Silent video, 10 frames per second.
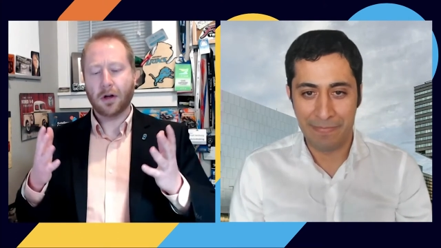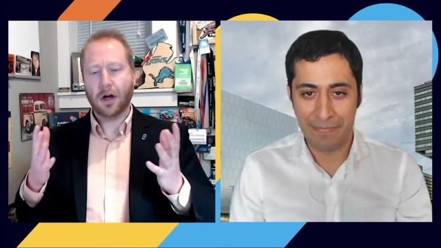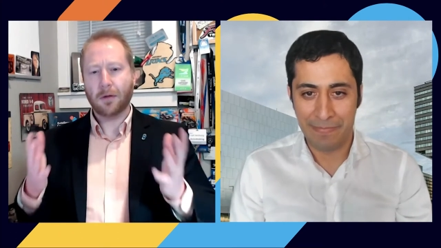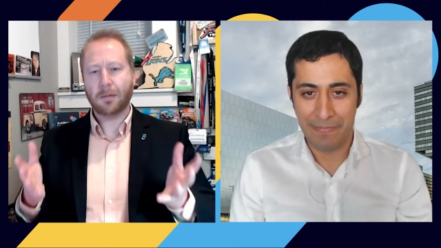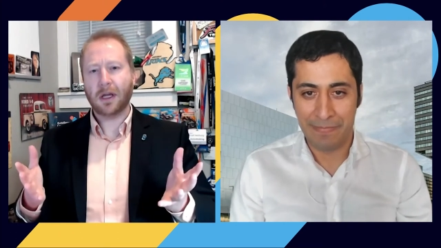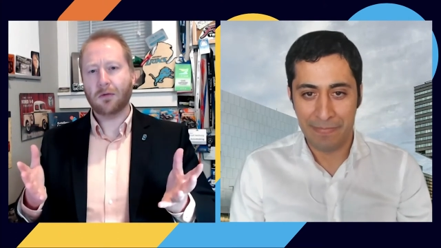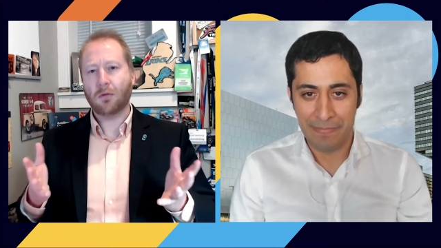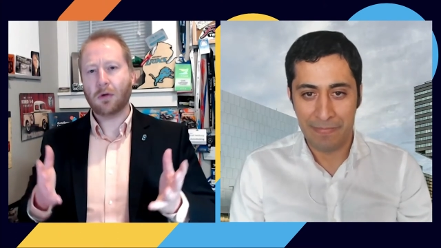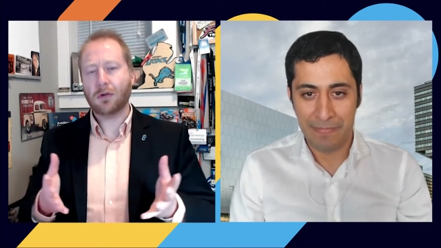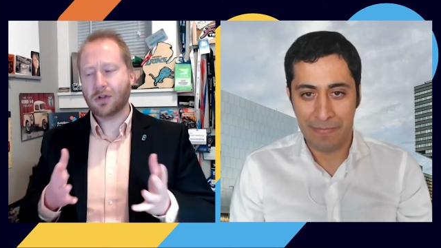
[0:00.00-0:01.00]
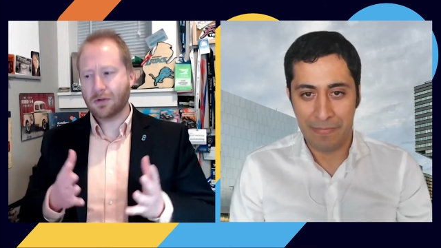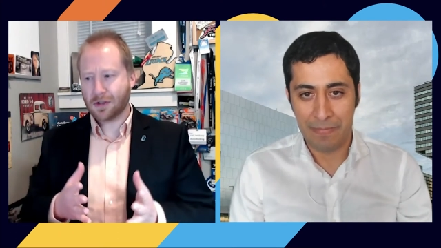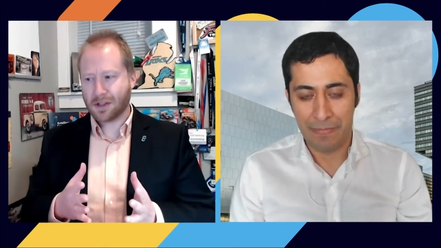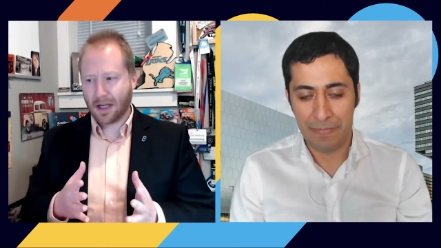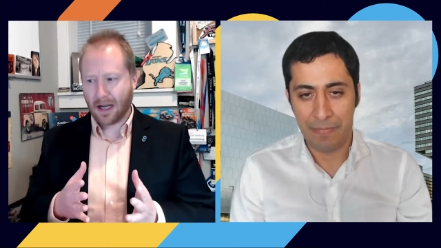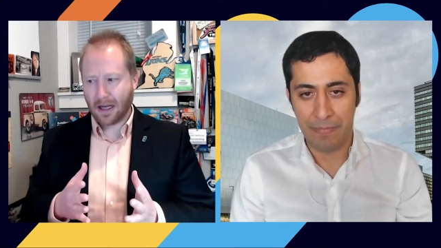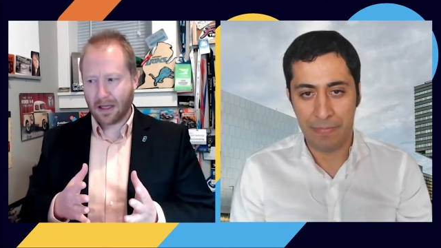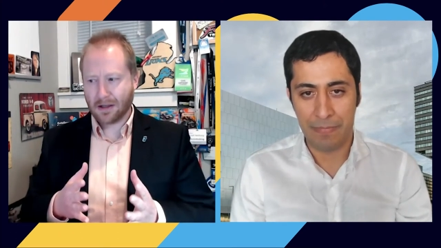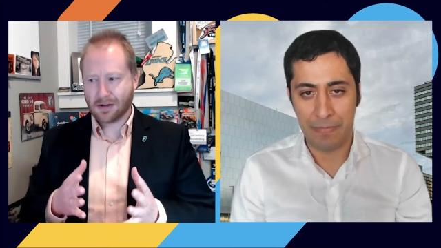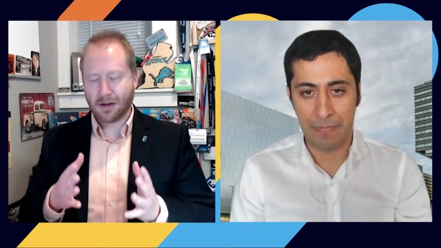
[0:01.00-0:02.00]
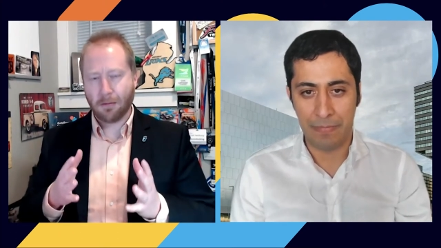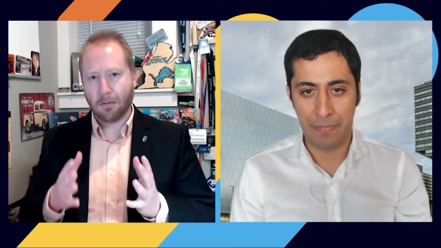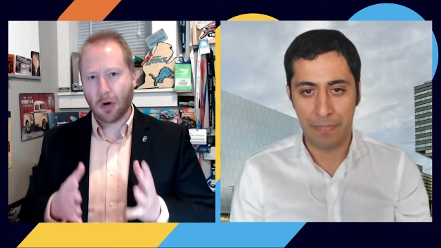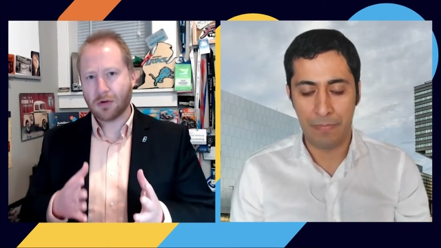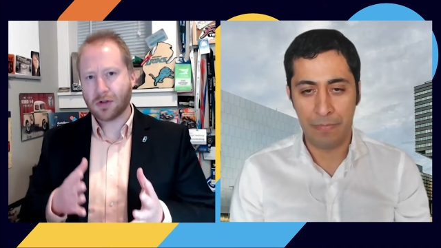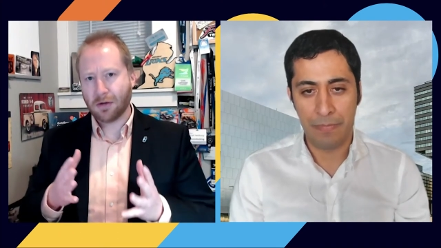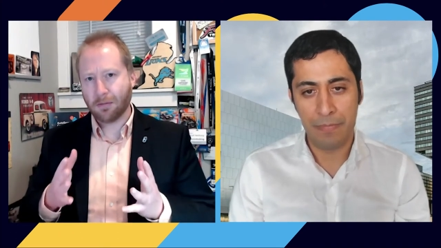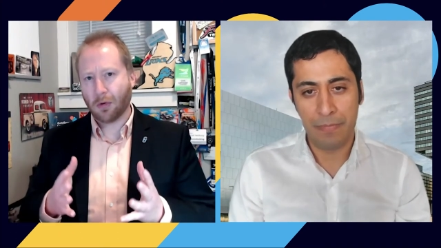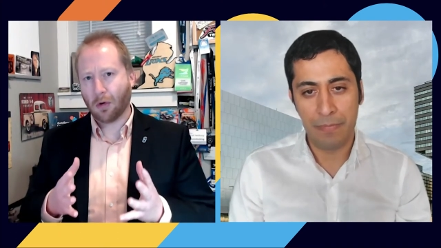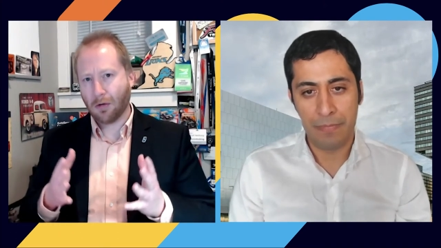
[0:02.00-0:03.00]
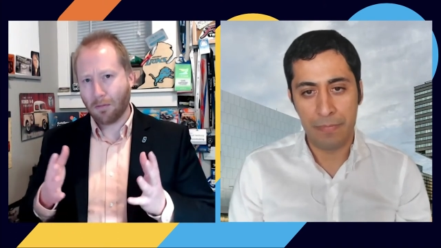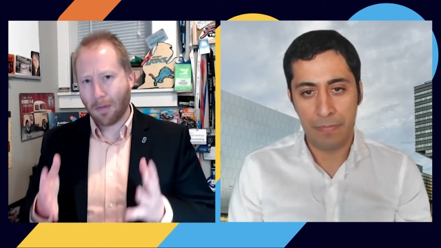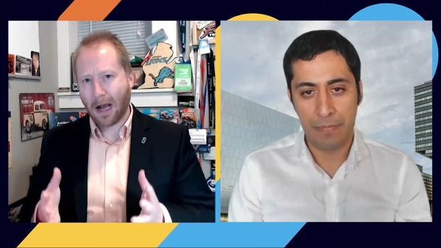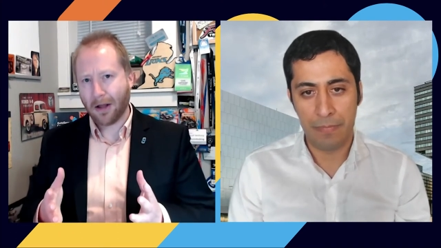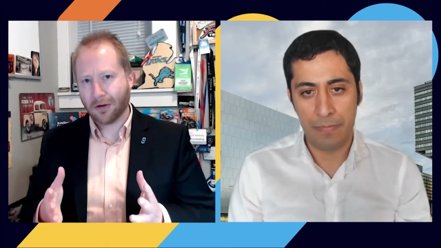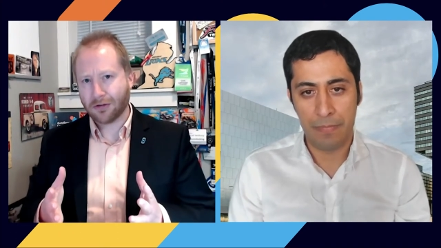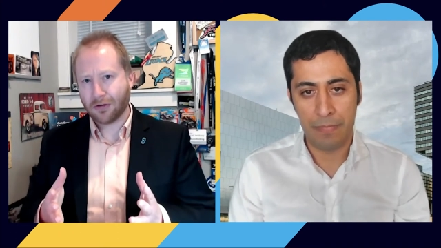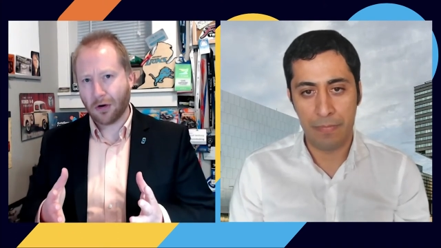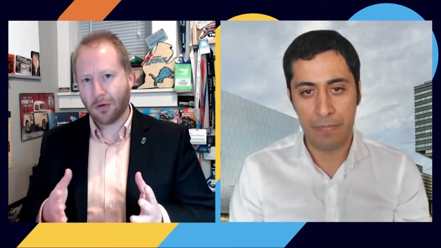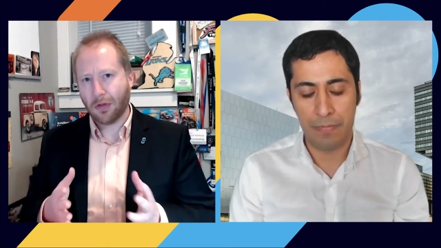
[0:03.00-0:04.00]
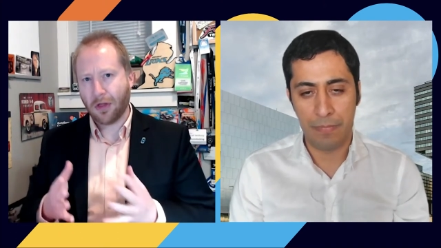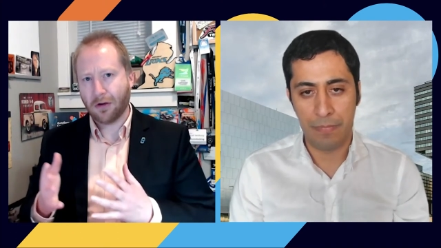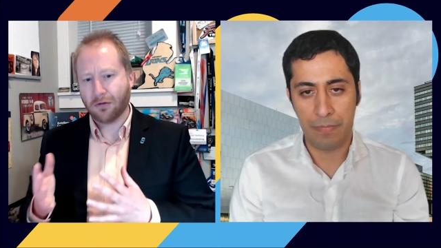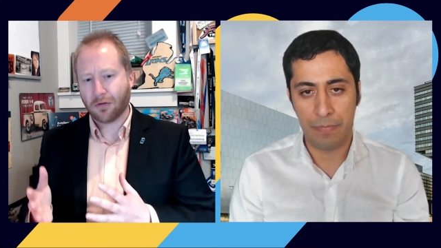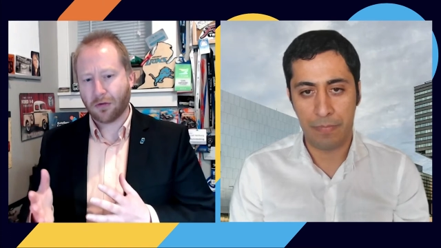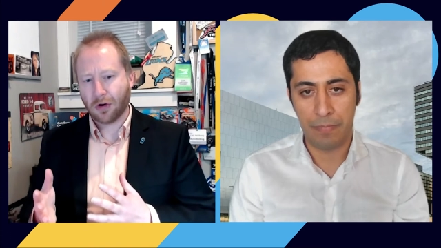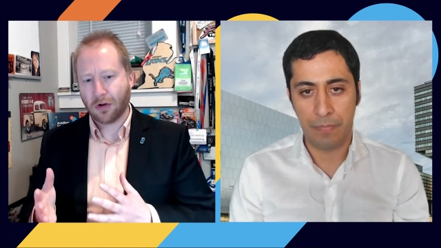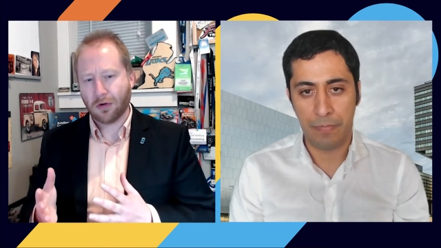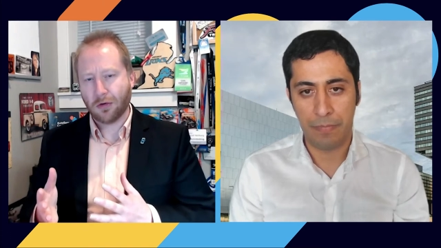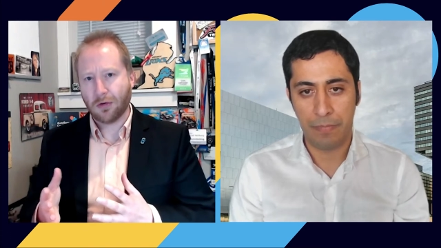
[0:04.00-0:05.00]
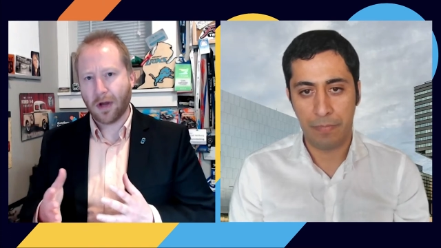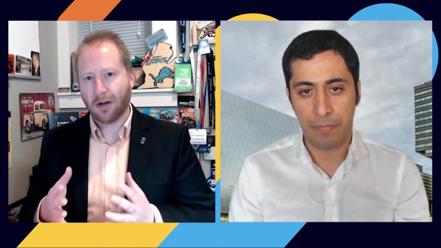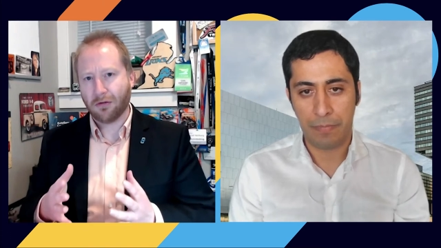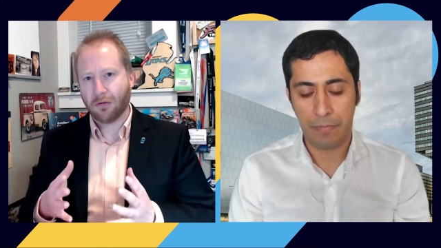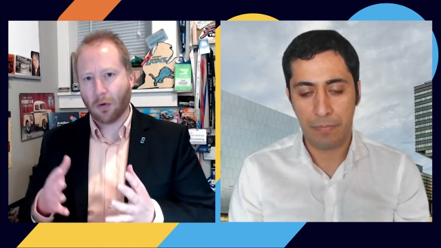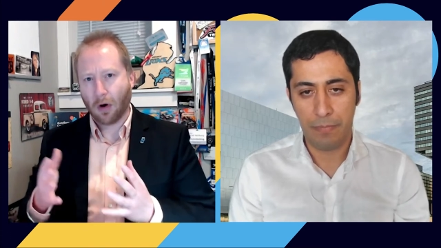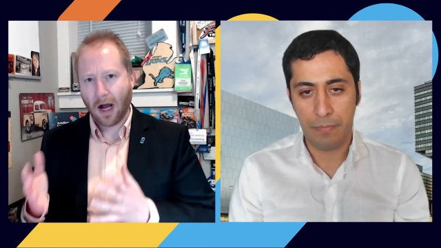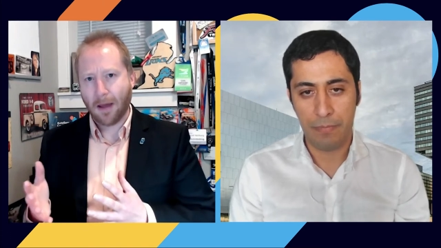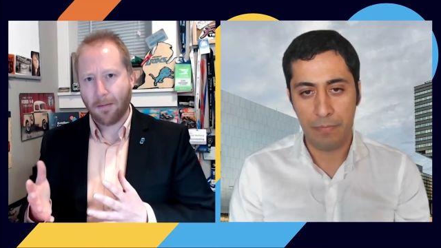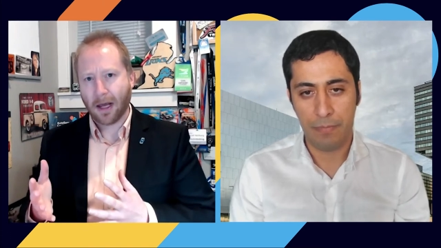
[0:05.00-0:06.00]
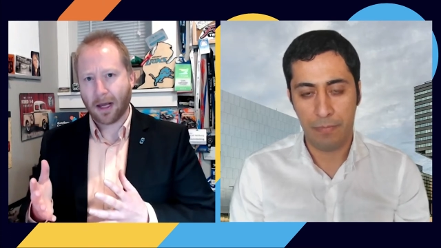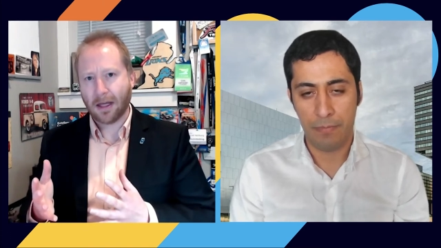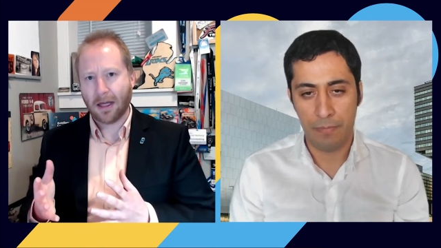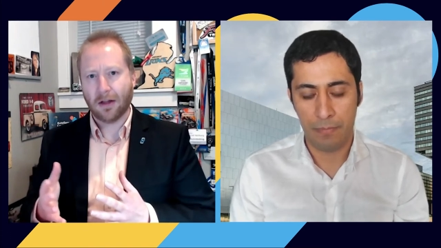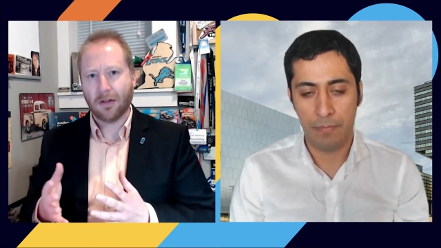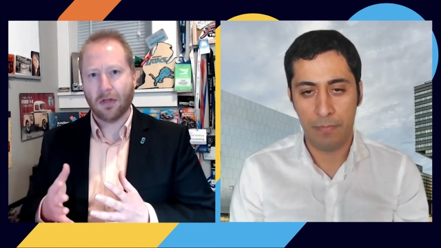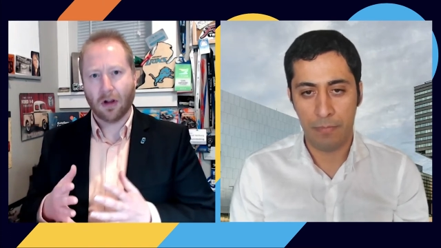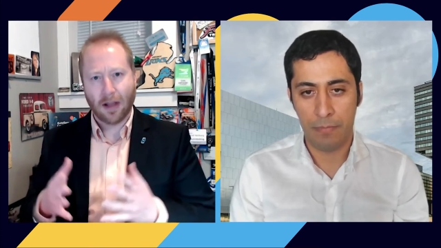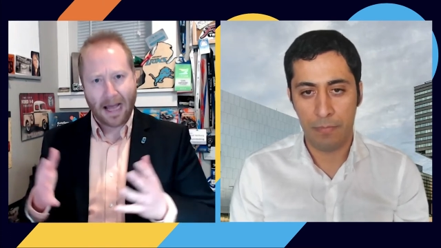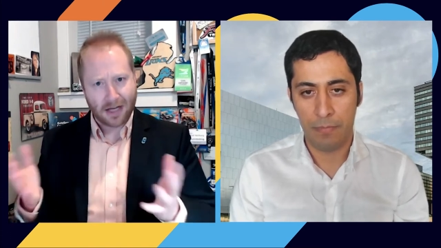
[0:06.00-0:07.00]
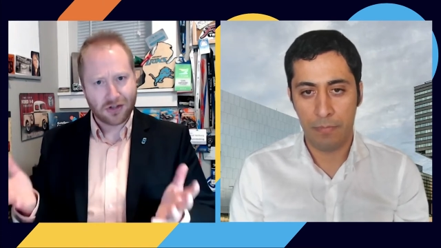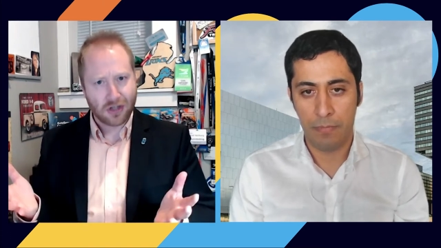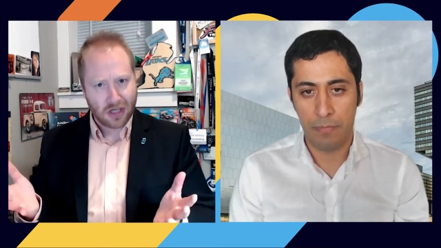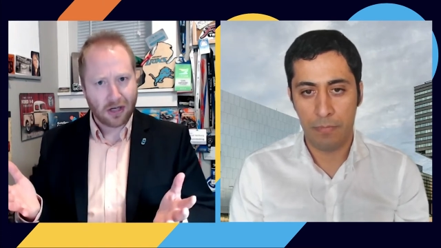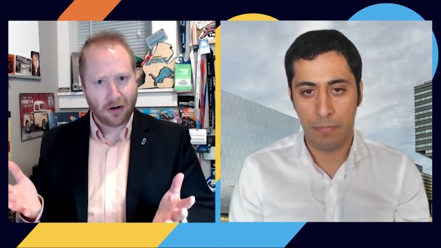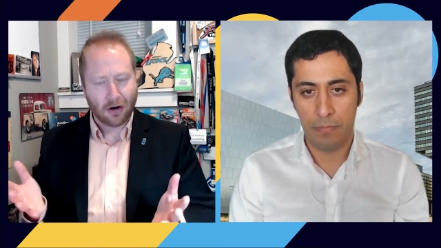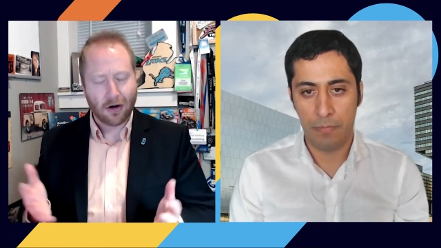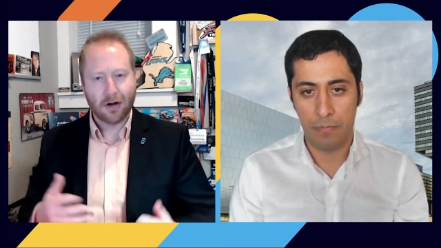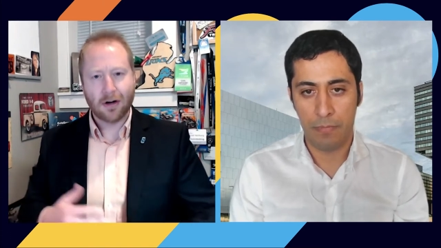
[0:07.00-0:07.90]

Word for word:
Speaker 1: I mean, what would you say is the most important milestone then for you and for IMEC in the last year?